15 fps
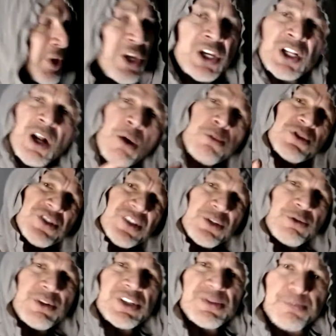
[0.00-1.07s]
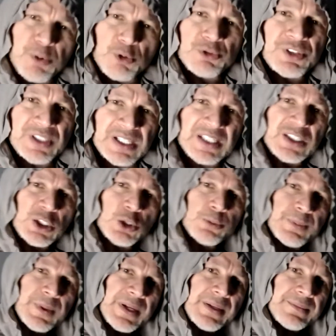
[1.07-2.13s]
You can always increase protein a little
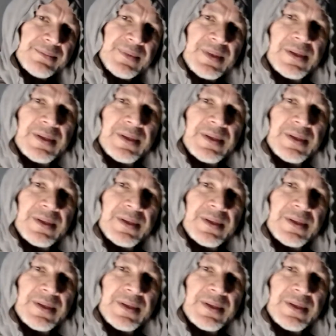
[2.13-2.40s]
bit.